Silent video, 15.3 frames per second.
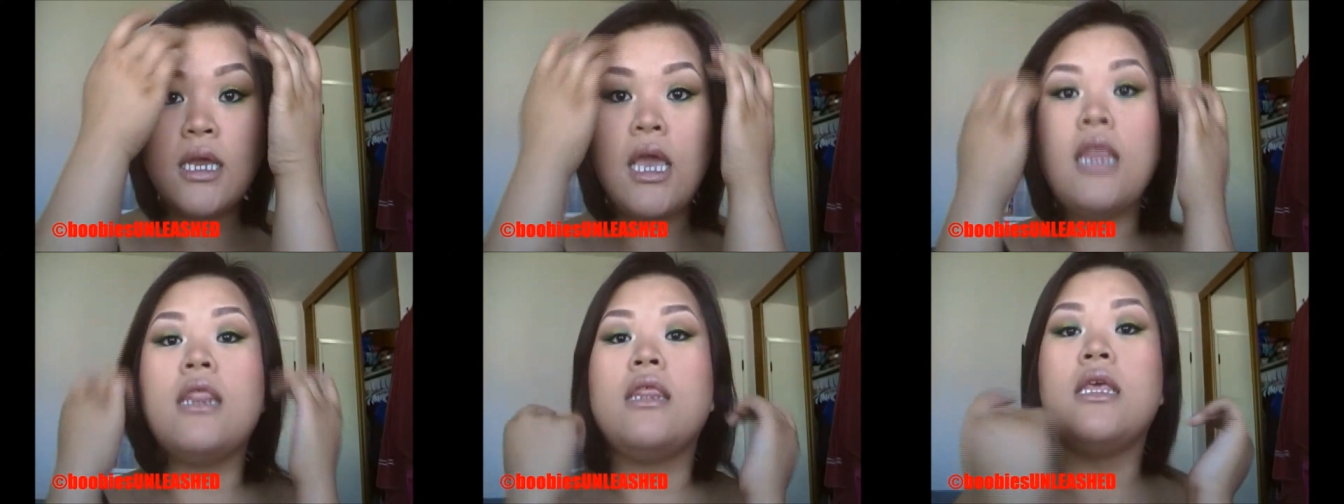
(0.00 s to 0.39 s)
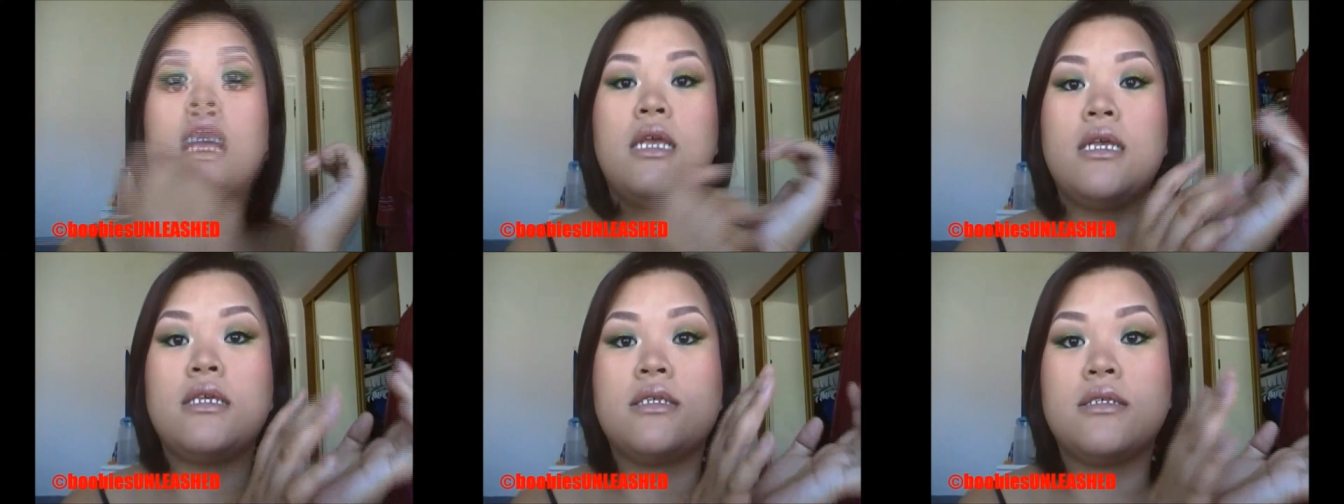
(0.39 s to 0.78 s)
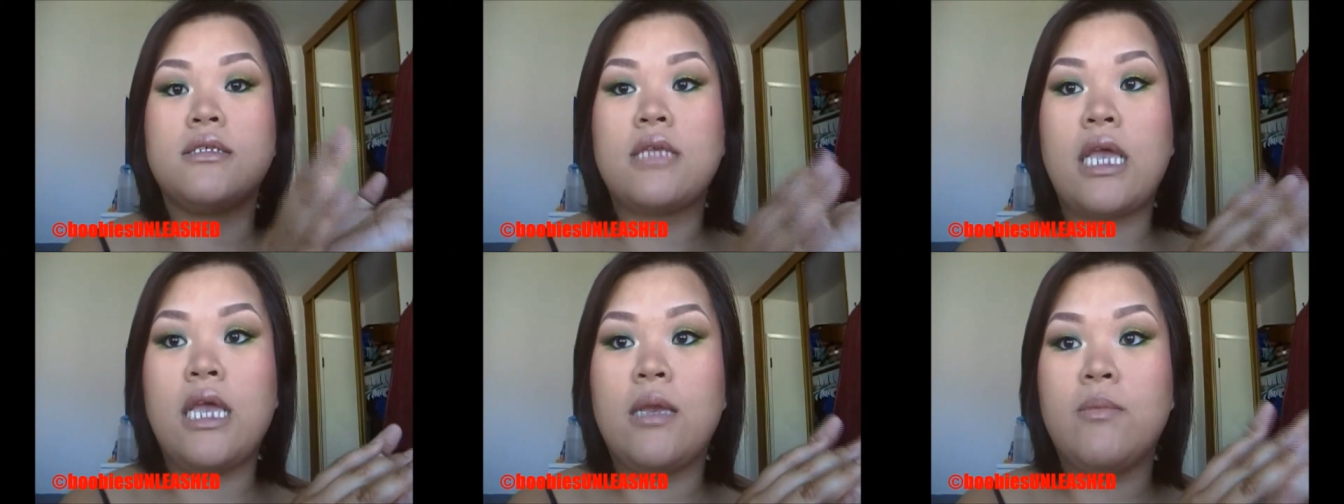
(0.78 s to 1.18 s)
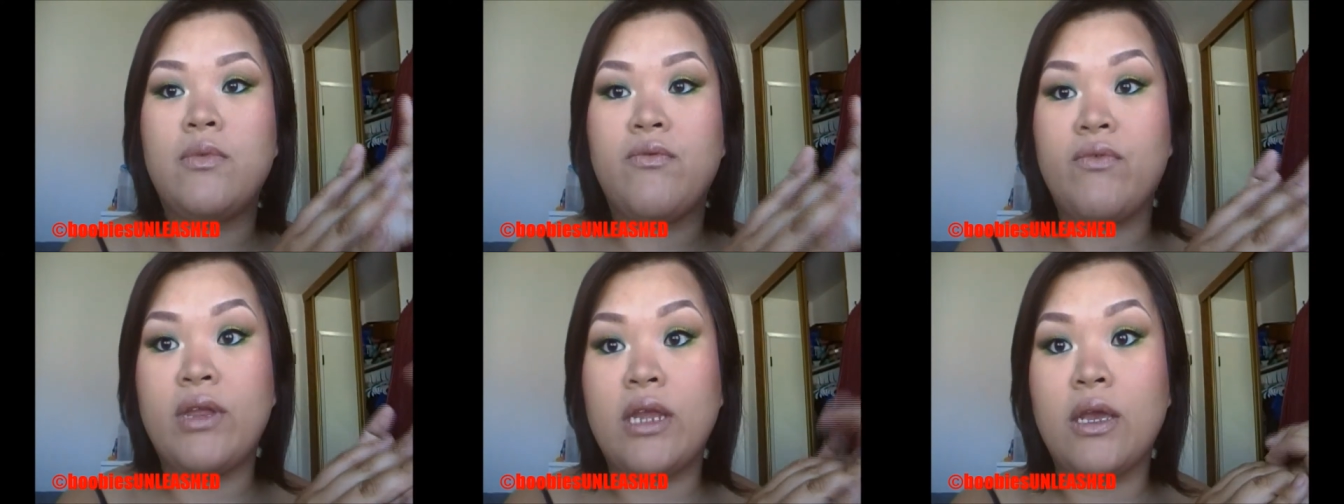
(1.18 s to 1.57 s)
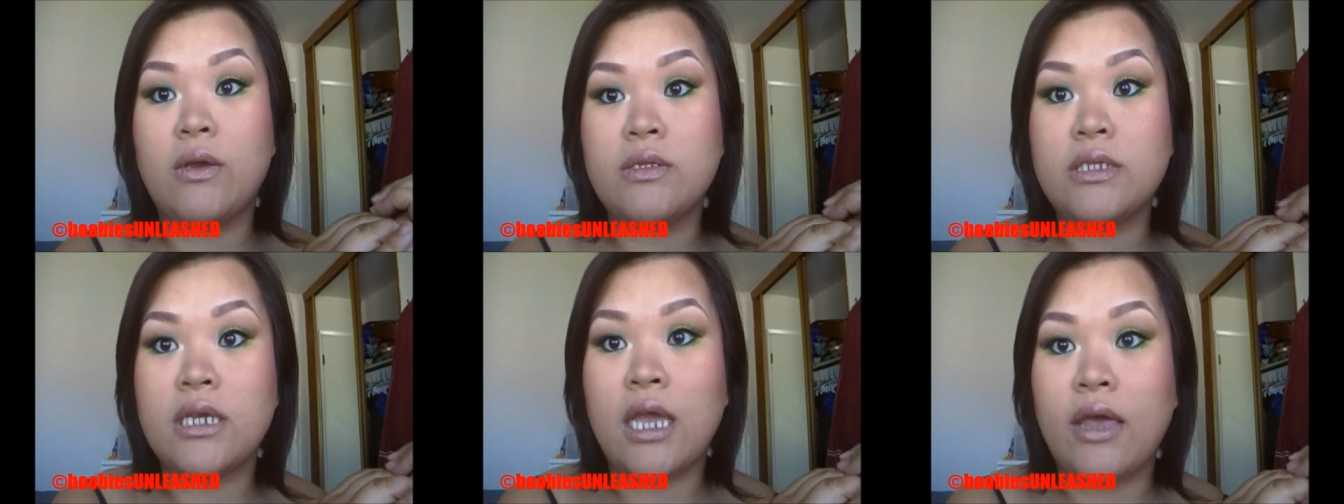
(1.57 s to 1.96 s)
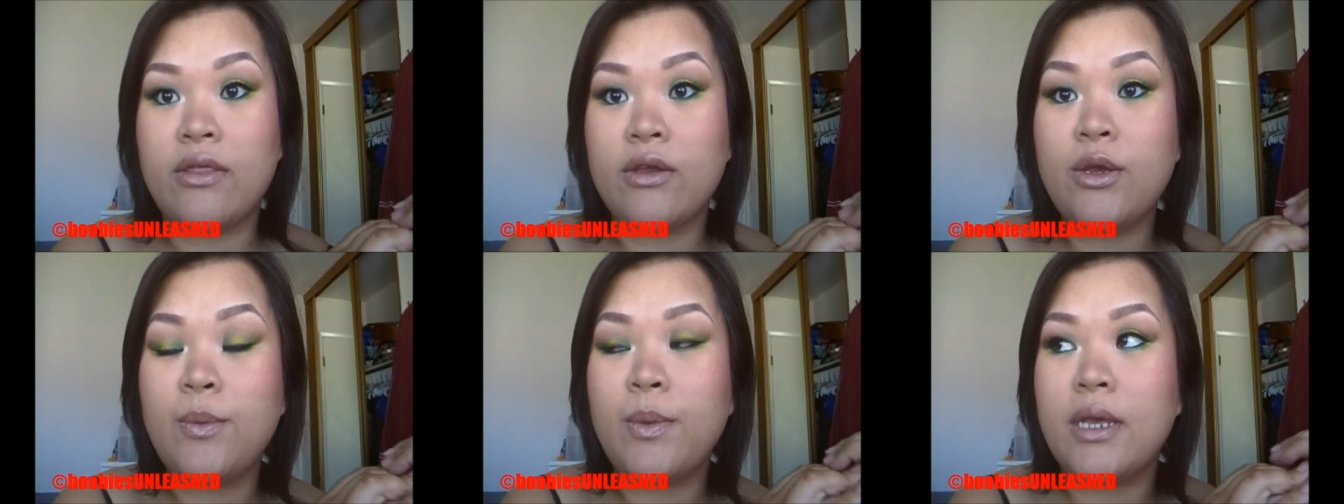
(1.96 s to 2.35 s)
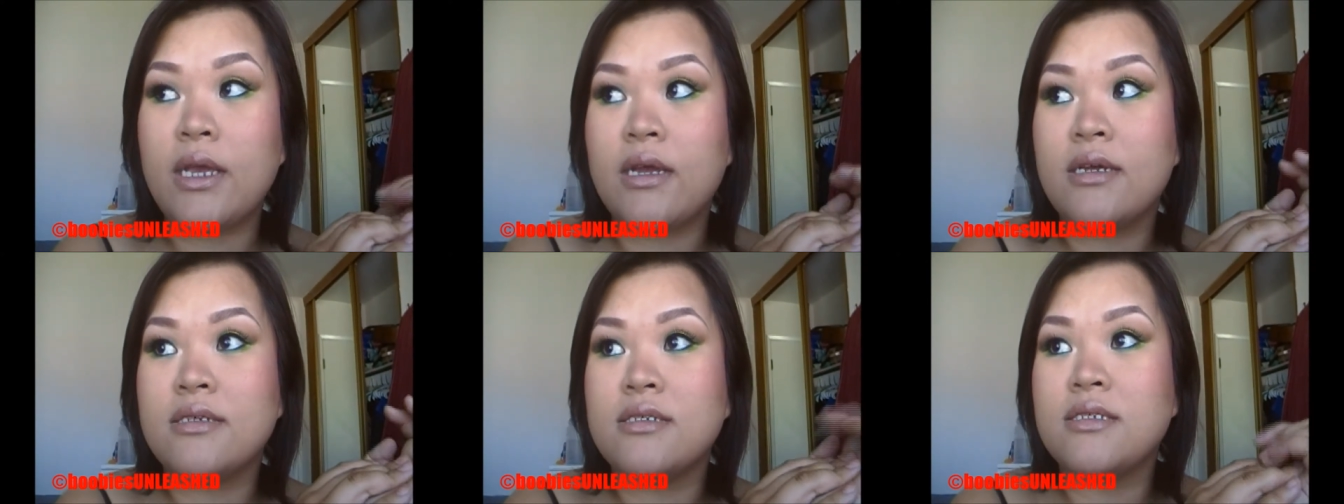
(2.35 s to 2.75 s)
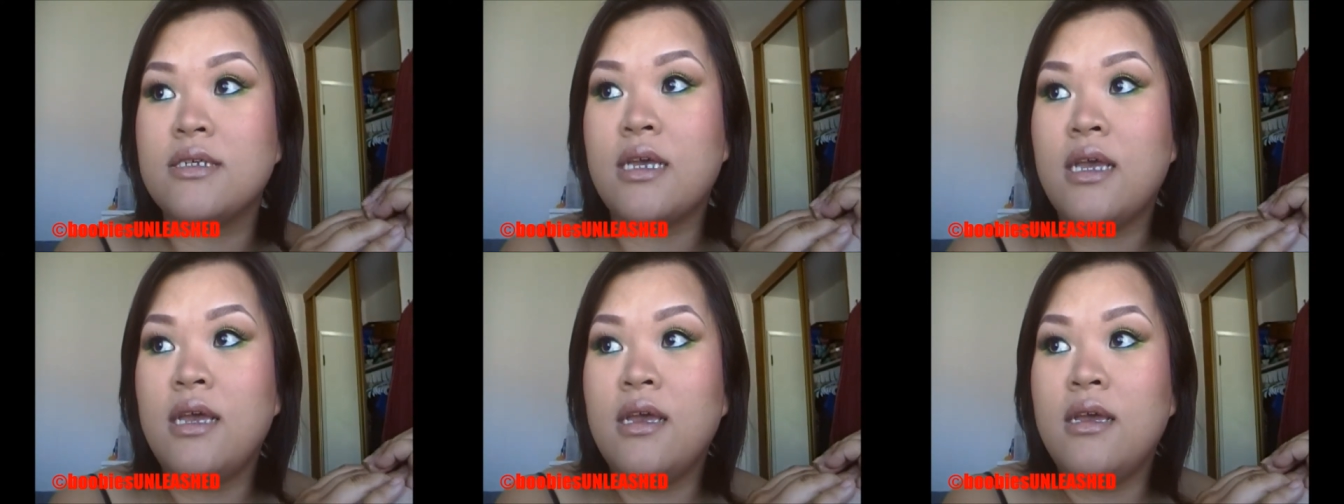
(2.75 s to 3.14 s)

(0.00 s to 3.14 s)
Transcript: in the same video together because